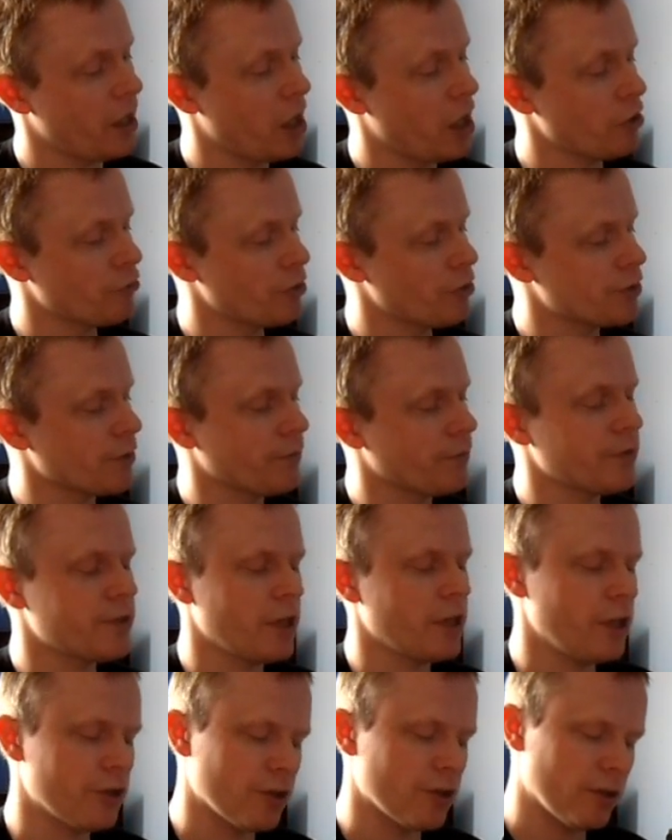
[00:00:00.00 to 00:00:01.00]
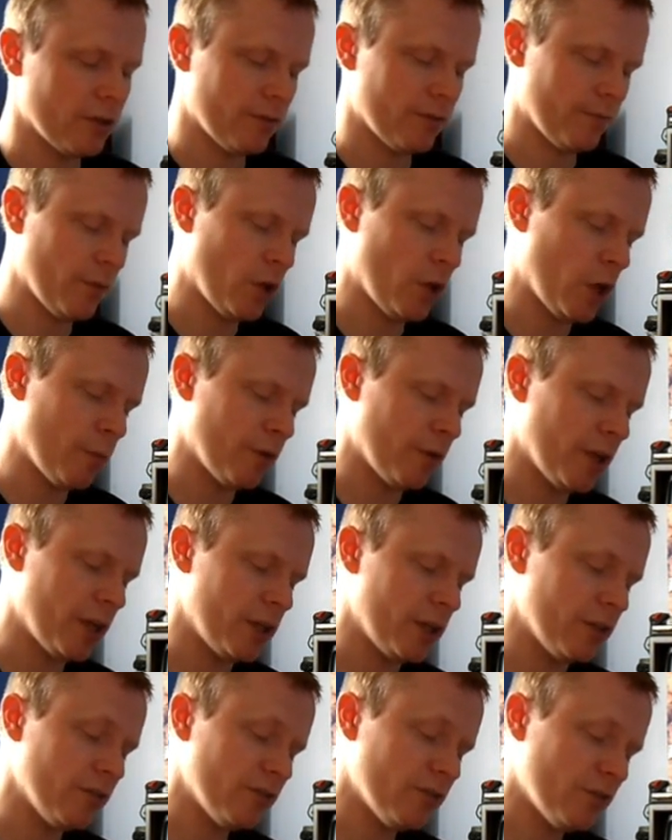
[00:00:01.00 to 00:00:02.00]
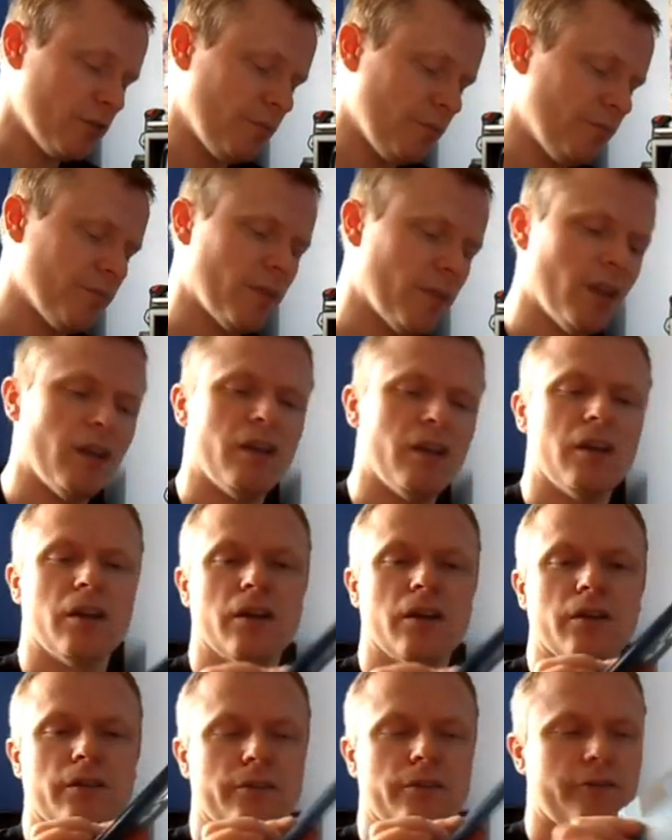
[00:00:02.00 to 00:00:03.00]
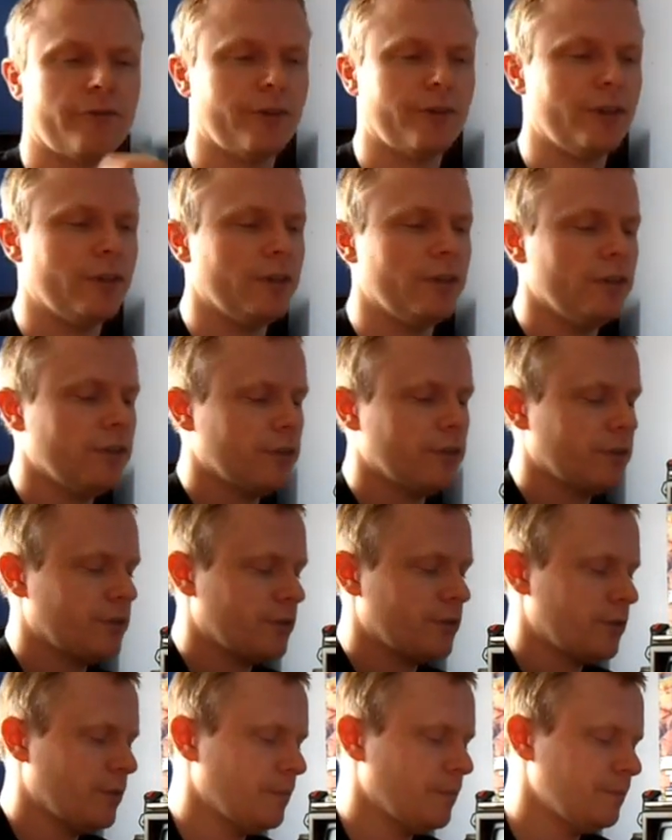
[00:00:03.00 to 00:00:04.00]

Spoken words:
Hundreds of intelligent hybrid aliens, 3 discs.